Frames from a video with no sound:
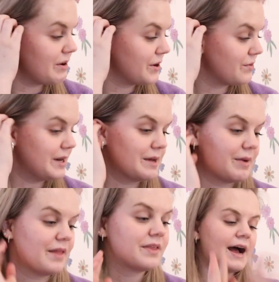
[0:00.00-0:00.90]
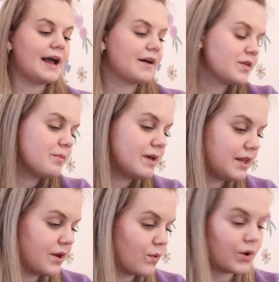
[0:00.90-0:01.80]
good reading month. I have them
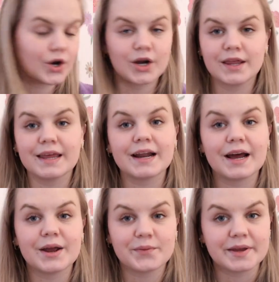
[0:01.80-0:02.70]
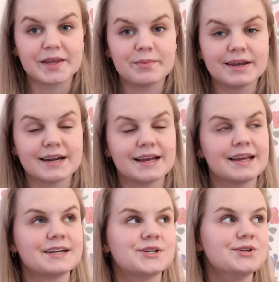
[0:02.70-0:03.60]
in the order that I read them in. I
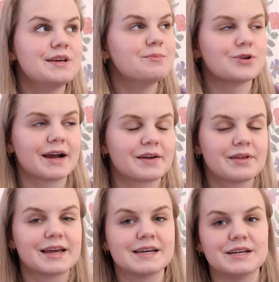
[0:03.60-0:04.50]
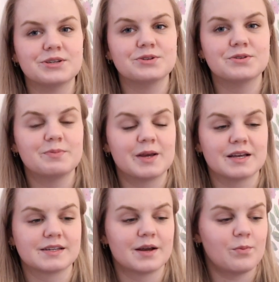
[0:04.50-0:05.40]
like to keep track of that.
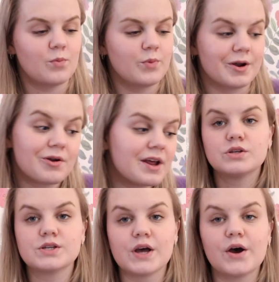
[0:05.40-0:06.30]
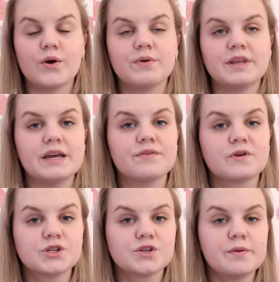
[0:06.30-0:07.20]
Because I'm weird. So the
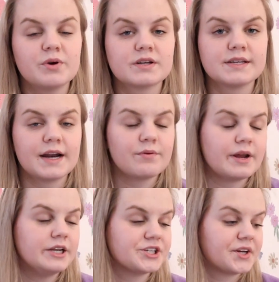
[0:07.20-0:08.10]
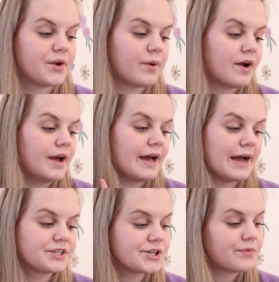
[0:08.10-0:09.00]
first 3 books that I read in January, I
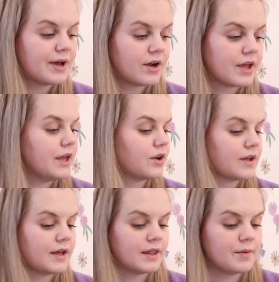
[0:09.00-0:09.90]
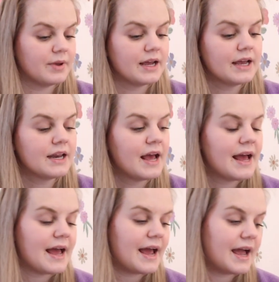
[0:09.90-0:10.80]
actually read on Kindle Unlimited,
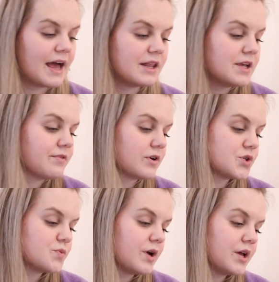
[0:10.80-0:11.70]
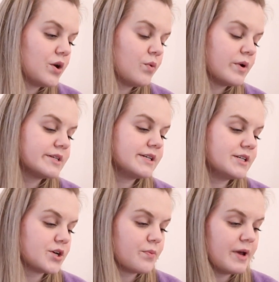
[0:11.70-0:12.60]
and the first one was The
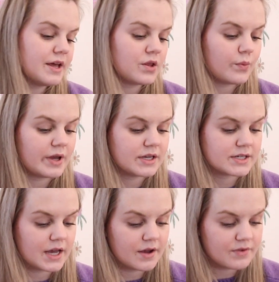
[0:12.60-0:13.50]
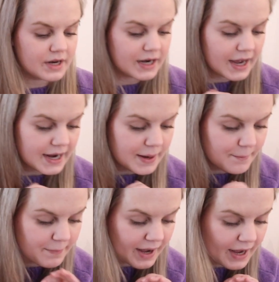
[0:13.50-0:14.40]
Serpent and the Wings of
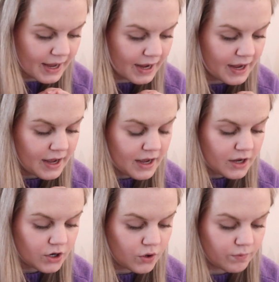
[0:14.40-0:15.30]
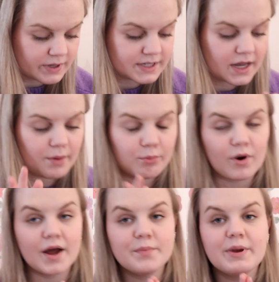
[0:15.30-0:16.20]
Night by Carissa
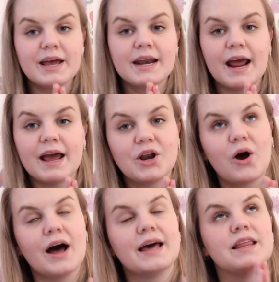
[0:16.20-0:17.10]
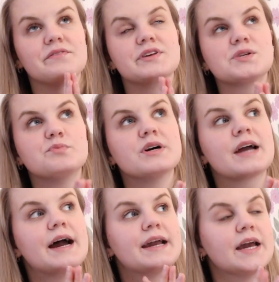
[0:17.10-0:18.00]
Broadbent, and y'all, I love this book.
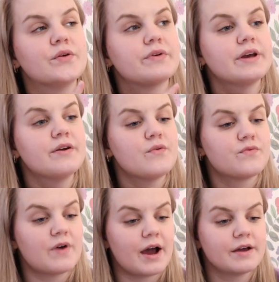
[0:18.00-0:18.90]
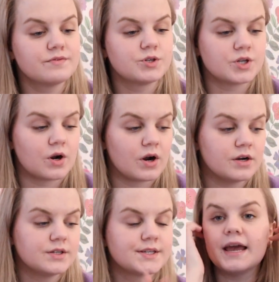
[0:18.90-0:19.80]
I gave it 5
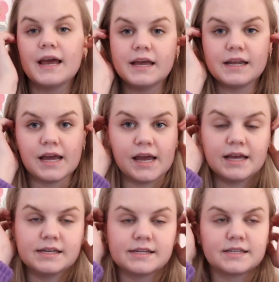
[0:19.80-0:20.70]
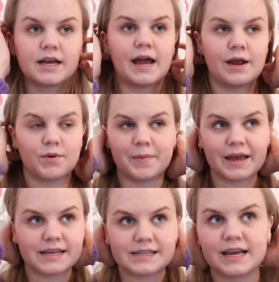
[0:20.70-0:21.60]
stars. It is a
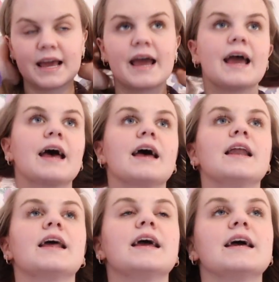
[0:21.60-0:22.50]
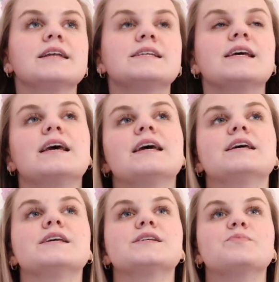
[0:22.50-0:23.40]
romantasy, and it
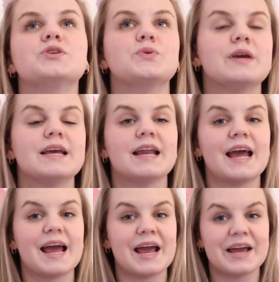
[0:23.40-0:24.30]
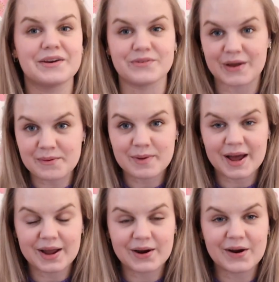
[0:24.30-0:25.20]
is between a
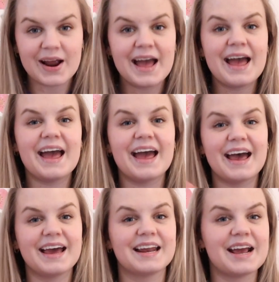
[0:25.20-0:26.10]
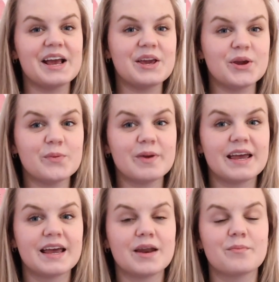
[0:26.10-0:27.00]
vampire and a
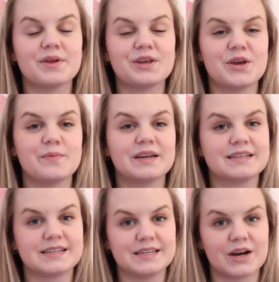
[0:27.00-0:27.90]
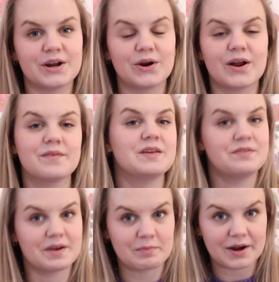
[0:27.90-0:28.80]
human, but the human is the daughter of the
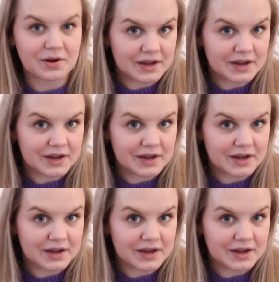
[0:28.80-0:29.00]
vampire